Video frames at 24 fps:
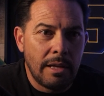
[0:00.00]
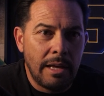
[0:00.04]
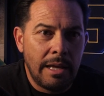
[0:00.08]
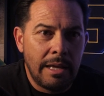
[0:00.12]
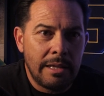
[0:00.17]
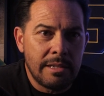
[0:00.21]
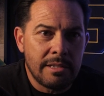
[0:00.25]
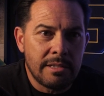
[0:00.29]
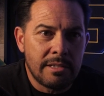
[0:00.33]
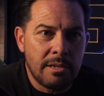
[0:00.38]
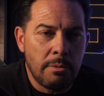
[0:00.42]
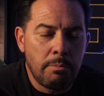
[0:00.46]

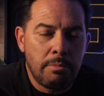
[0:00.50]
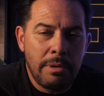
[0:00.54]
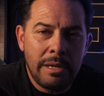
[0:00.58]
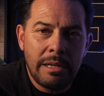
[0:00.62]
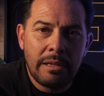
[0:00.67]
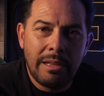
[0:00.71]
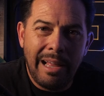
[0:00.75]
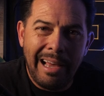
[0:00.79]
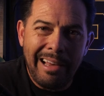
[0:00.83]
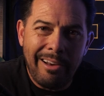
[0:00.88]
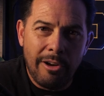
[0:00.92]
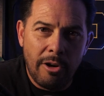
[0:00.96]
And to be
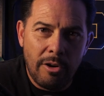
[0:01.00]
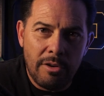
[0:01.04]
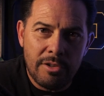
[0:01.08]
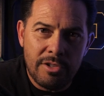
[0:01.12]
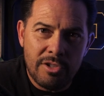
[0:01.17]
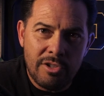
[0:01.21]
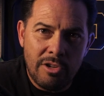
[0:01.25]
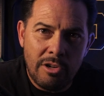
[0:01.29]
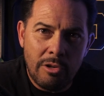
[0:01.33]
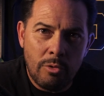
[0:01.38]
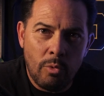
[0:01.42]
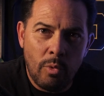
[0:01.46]
like her in
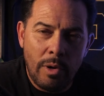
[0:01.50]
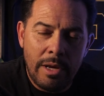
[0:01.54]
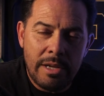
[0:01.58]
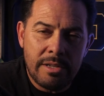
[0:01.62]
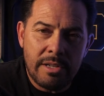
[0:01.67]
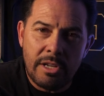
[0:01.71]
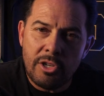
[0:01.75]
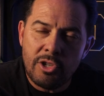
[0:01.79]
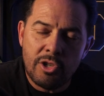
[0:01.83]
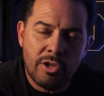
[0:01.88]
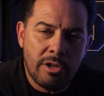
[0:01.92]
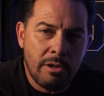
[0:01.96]
certain
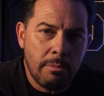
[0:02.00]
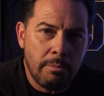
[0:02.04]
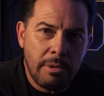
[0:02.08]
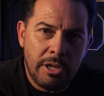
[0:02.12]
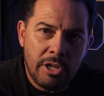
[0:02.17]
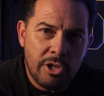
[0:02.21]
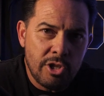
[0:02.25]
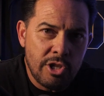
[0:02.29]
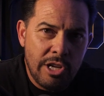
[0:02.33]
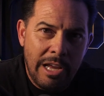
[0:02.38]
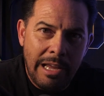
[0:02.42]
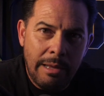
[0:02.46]
ways, I shouldn't be
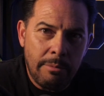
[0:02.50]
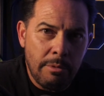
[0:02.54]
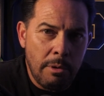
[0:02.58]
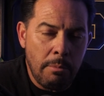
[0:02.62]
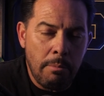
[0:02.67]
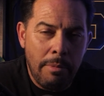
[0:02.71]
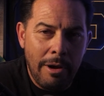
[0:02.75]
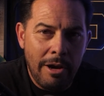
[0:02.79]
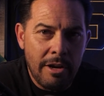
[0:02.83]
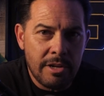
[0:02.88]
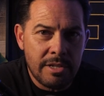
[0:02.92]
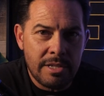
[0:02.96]
ashamed,
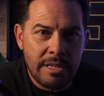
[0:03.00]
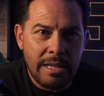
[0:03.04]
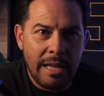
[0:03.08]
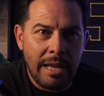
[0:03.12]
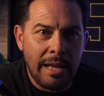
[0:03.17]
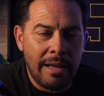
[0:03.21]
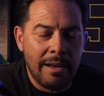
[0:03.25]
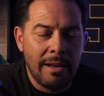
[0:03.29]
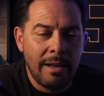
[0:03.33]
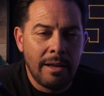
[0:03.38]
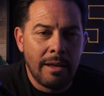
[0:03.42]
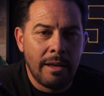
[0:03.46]
embarrassed of
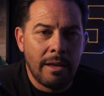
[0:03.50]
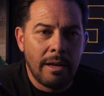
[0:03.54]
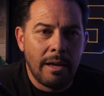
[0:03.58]
that.